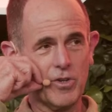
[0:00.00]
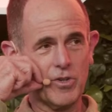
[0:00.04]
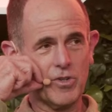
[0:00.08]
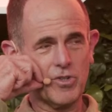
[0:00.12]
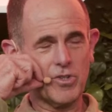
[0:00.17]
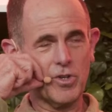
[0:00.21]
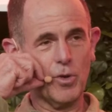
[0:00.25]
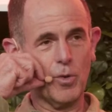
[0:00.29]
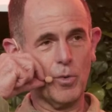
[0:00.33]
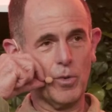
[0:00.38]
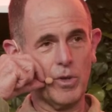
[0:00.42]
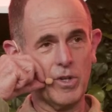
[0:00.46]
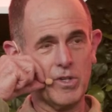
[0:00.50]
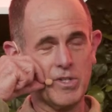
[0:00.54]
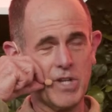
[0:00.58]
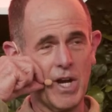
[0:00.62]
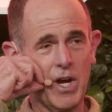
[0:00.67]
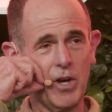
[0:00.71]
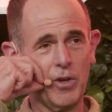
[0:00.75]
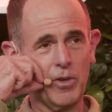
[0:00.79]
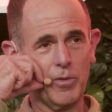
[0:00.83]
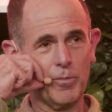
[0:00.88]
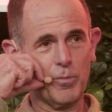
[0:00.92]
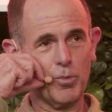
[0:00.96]
So the
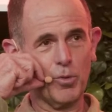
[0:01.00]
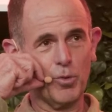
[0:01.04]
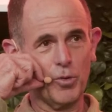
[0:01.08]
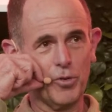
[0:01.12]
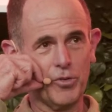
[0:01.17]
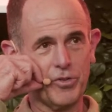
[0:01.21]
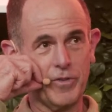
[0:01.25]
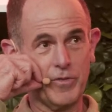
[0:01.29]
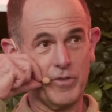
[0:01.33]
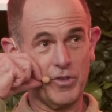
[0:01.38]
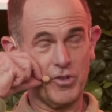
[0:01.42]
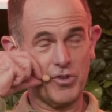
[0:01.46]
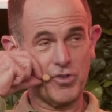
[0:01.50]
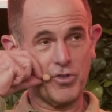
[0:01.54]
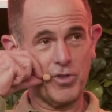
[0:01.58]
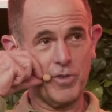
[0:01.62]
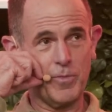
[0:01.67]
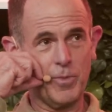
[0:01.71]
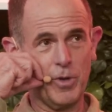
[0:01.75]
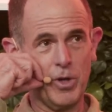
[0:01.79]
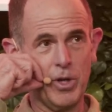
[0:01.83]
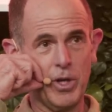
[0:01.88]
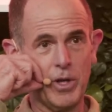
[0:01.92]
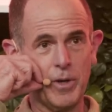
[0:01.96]
talent pools have
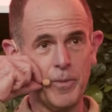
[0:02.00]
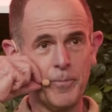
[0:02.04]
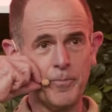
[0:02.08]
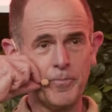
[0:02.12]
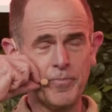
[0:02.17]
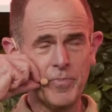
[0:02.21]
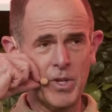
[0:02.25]
distributed.